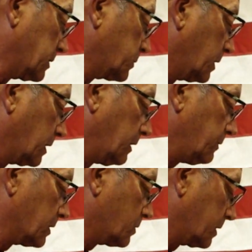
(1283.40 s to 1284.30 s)
I just wanted to
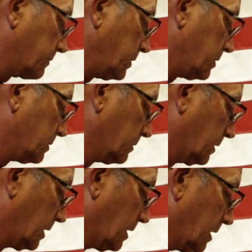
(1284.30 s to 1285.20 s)
give you a quick view
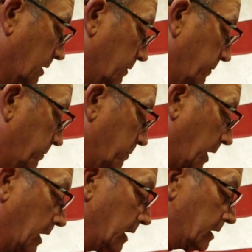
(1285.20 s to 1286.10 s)
of
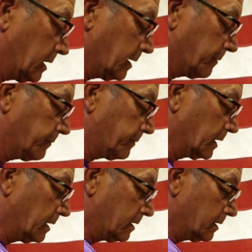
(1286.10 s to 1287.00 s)
my
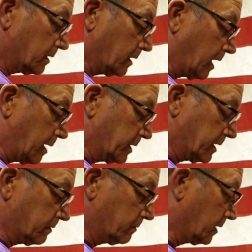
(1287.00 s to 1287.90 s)

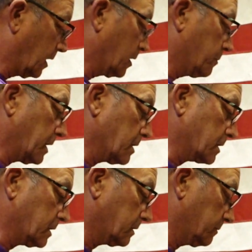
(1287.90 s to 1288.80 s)
Lyman
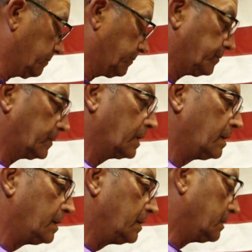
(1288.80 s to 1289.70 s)
All-American
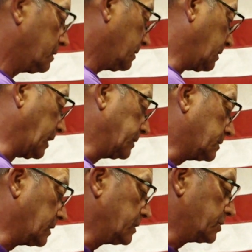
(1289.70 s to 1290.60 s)

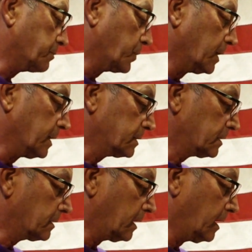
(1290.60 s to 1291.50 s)
8-station
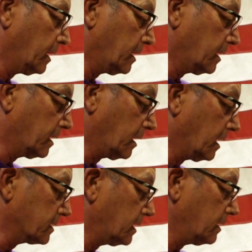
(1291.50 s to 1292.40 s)
press, and
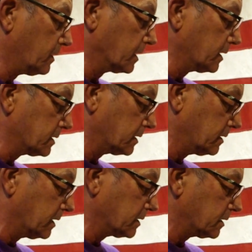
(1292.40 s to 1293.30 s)
I'll tell you what, this
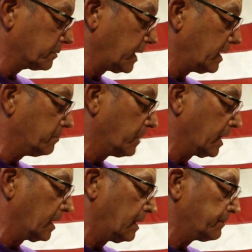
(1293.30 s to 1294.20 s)
has made
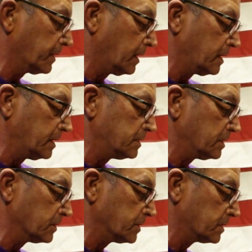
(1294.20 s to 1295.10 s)
my life a lot
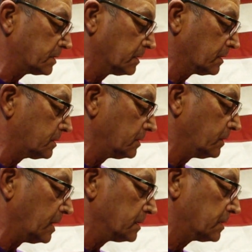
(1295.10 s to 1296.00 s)
easier just in the 2
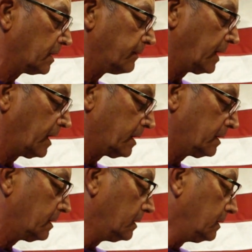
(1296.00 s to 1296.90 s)
days that I've had
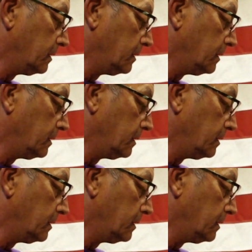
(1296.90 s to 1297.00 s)
it,